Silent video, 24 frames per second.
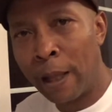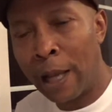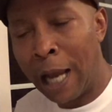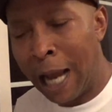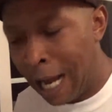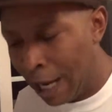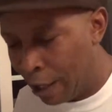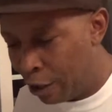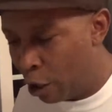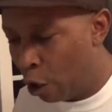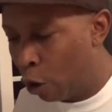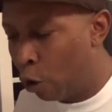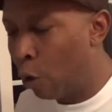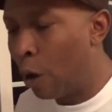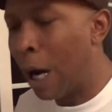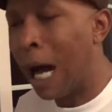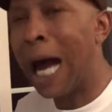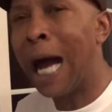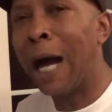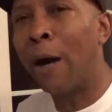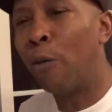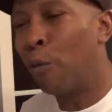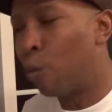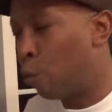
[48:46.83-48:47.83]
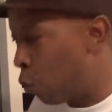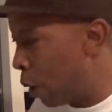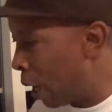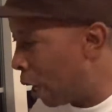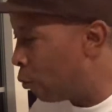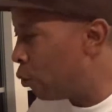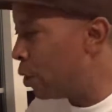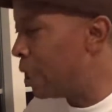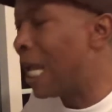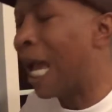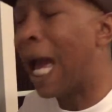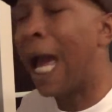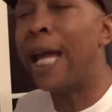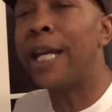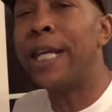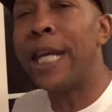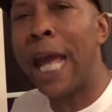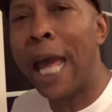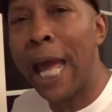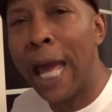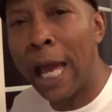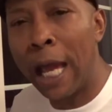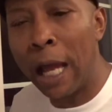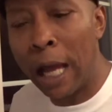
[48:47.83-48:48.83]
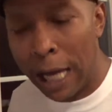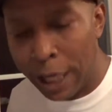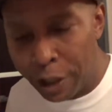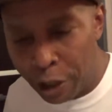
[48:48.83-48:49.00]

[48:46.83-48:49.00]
I know where we at now.